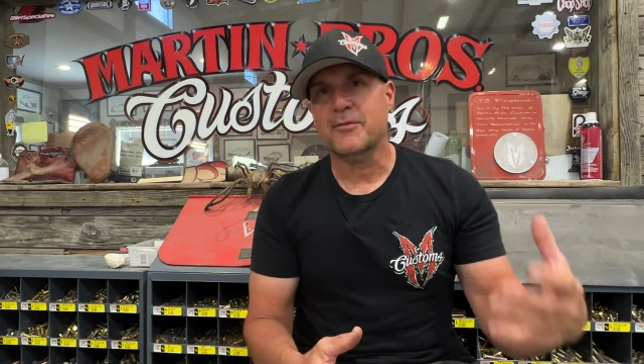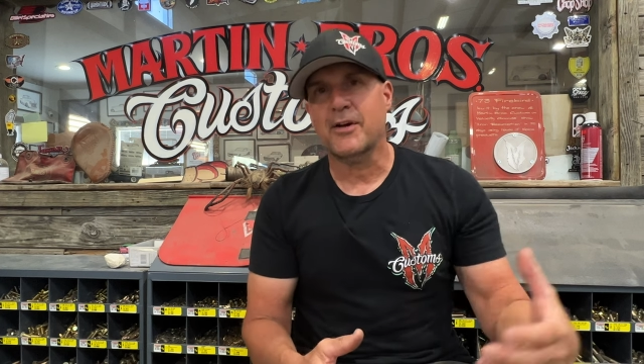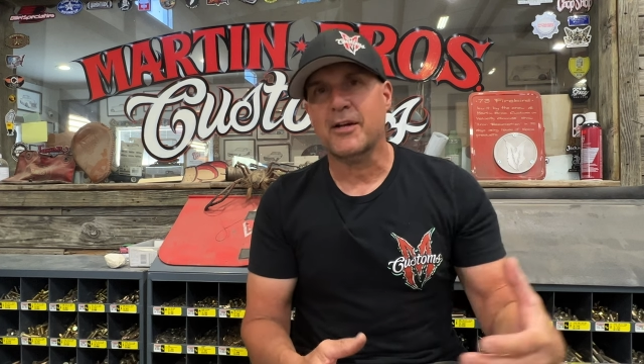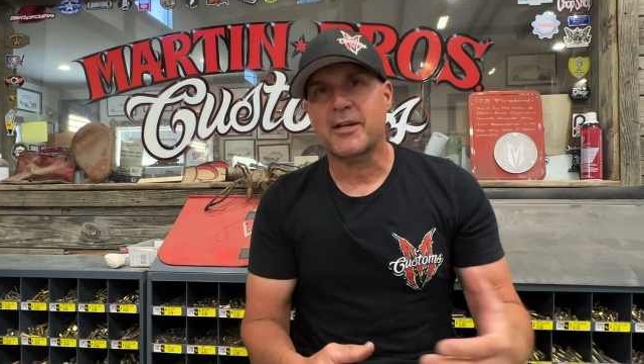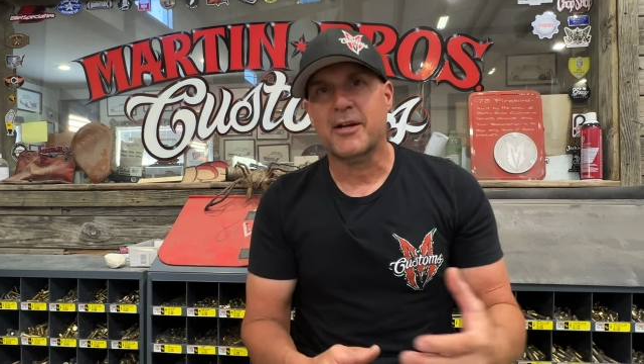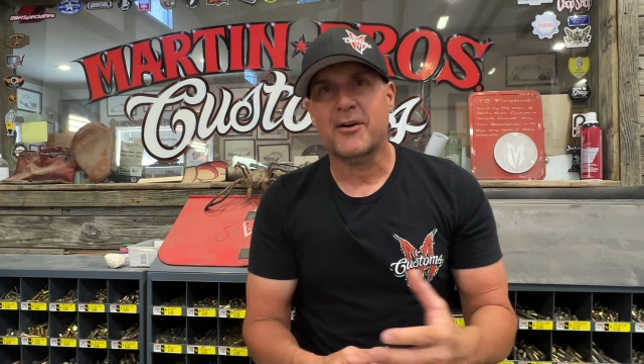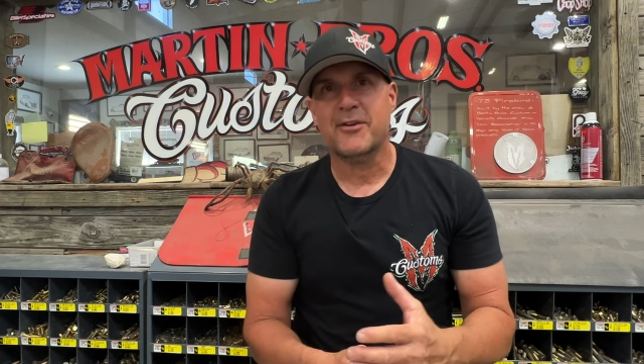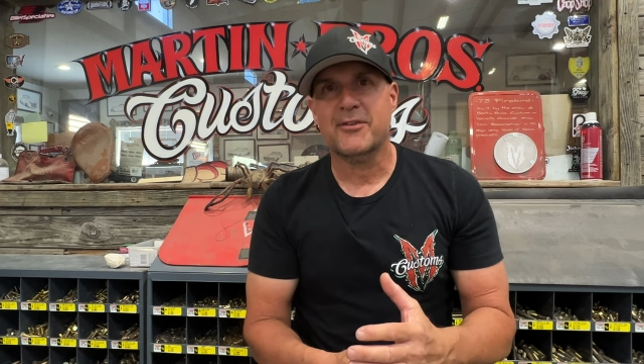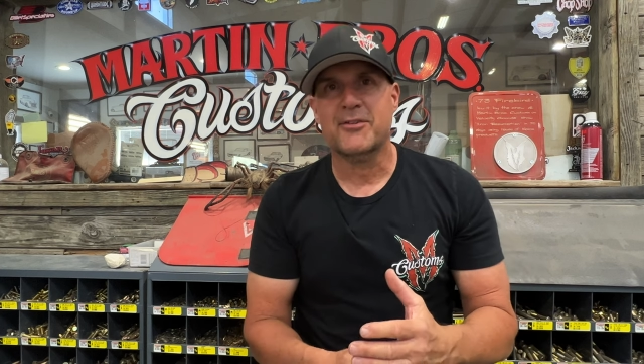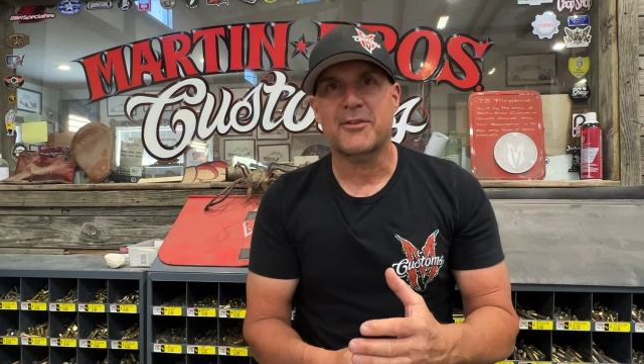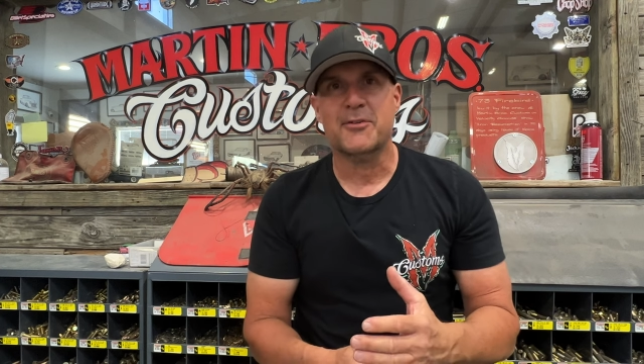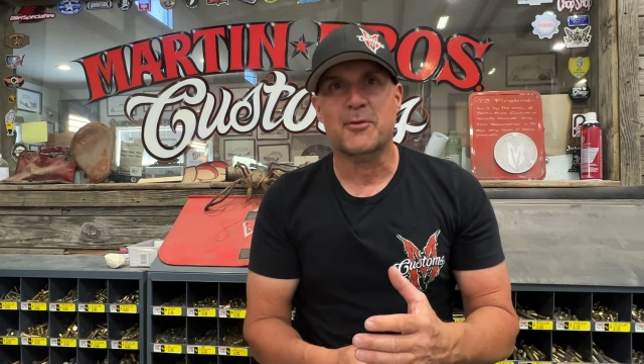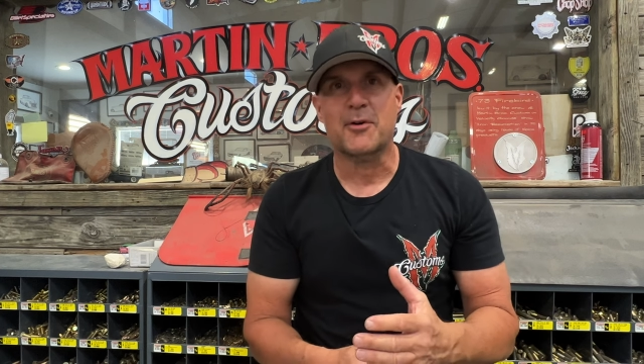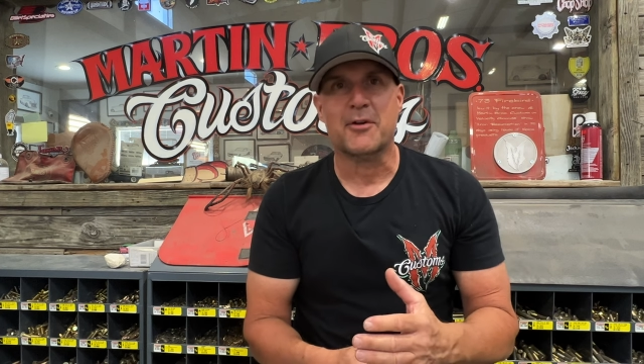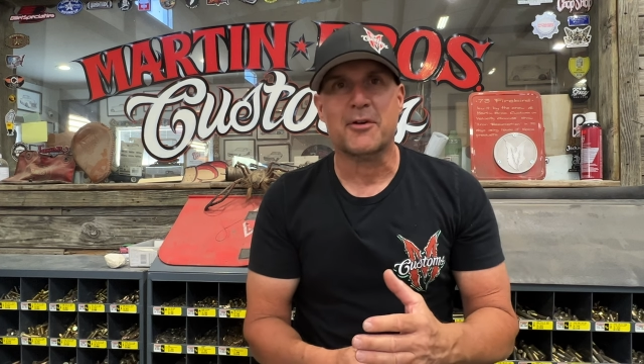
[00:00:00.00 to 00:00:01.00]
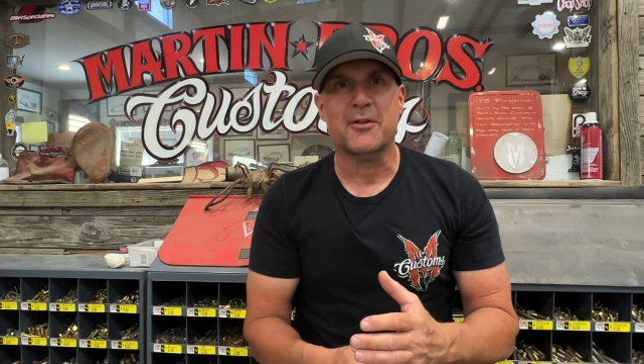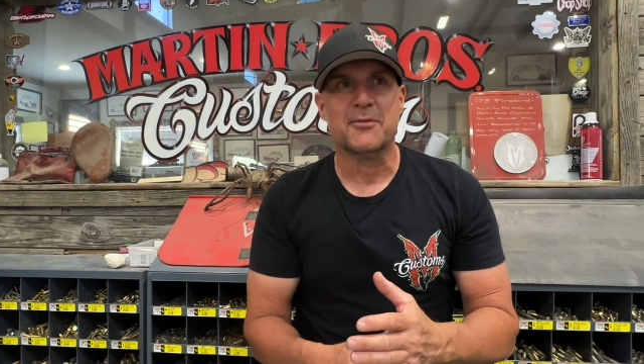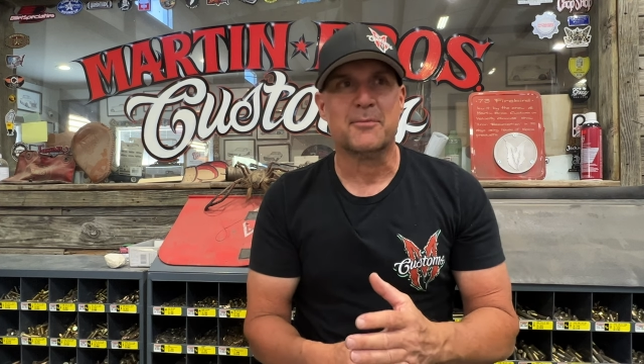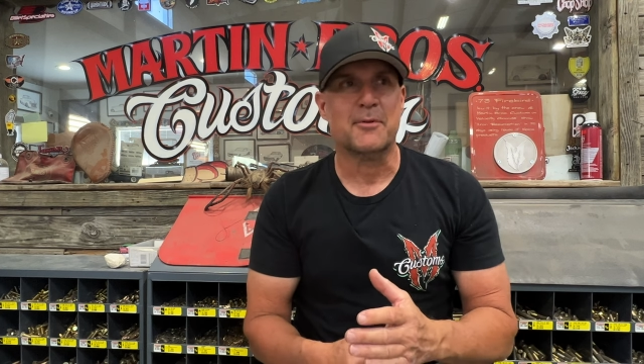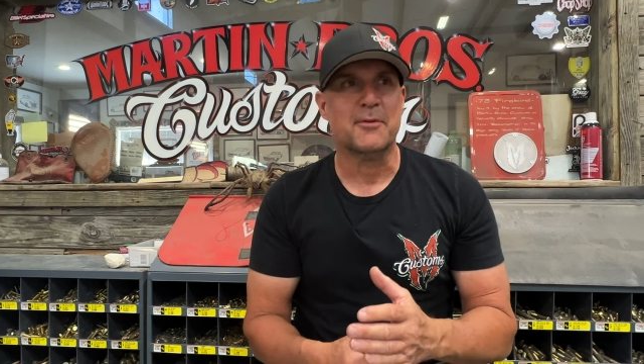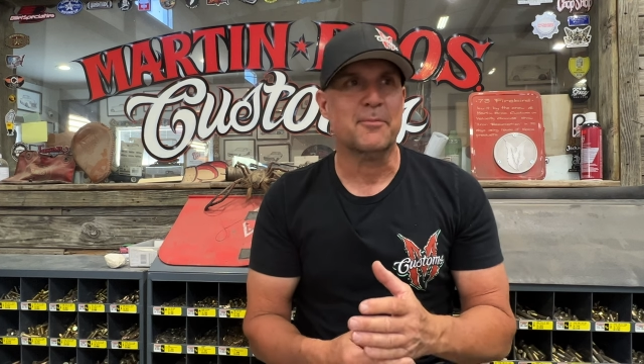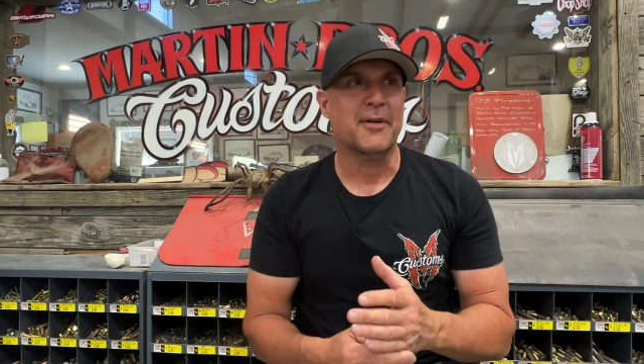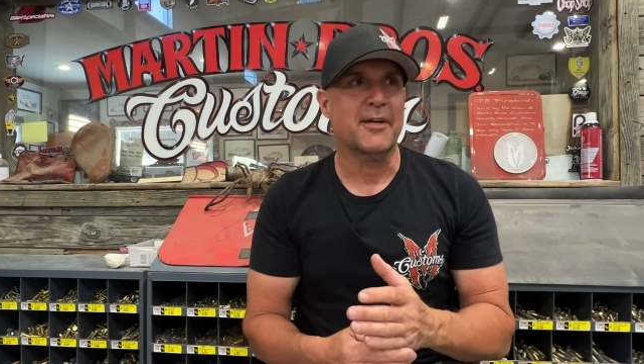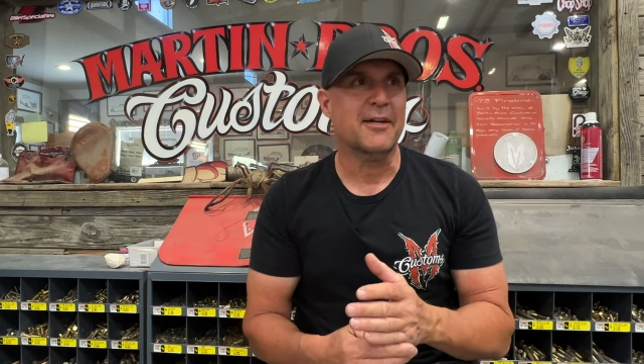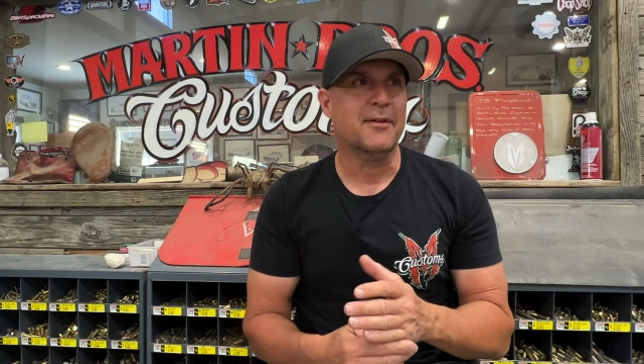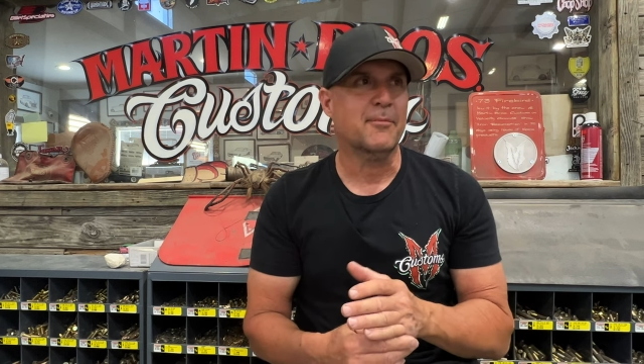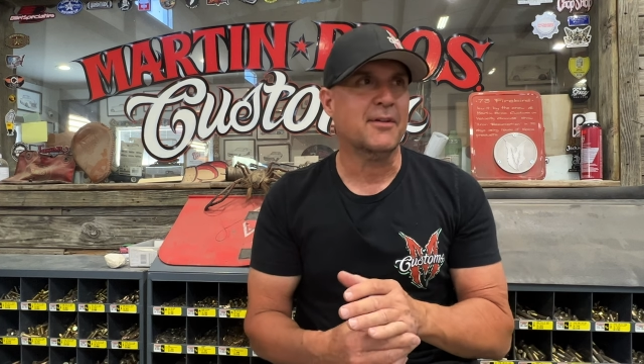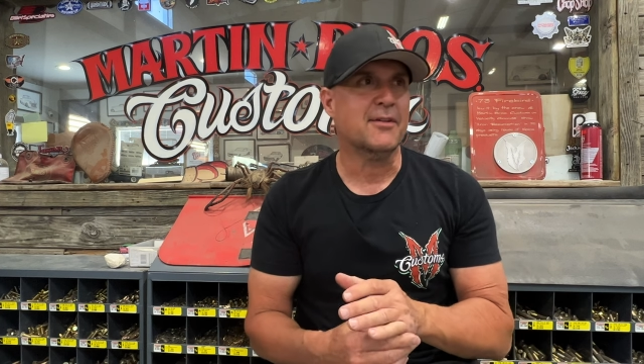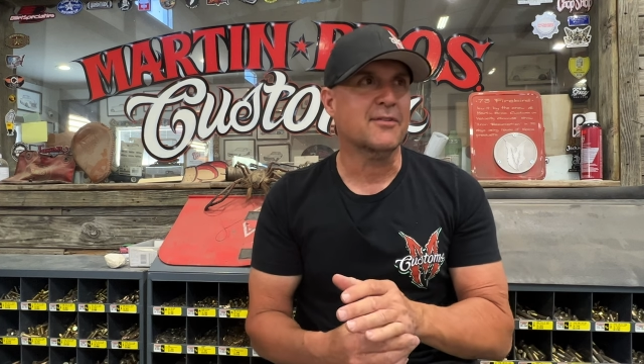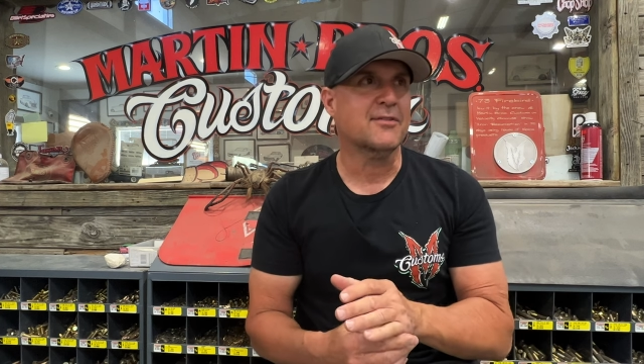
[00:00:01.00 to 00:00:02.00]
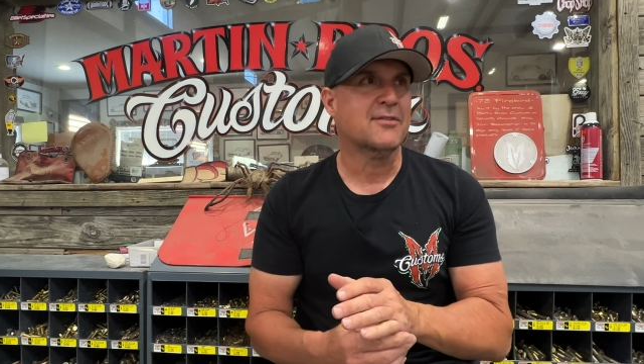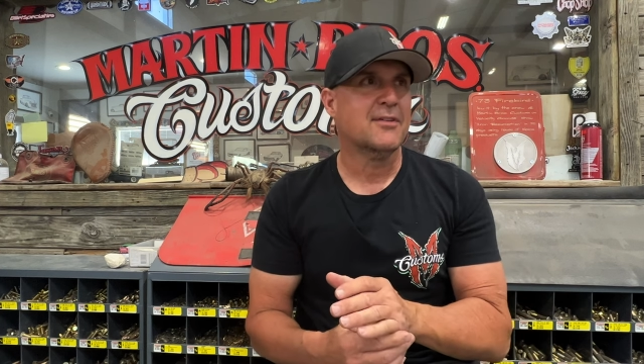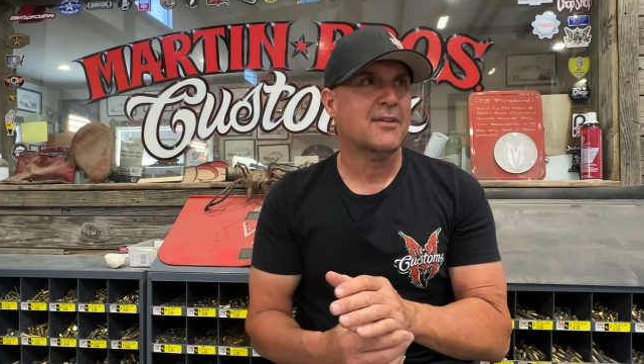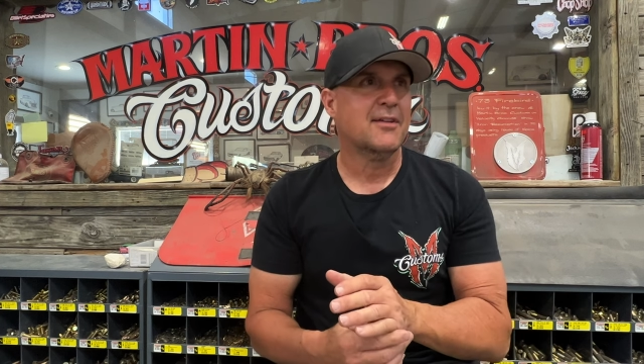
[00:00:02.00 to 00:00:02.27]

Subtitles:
vicariously through our customers, man, because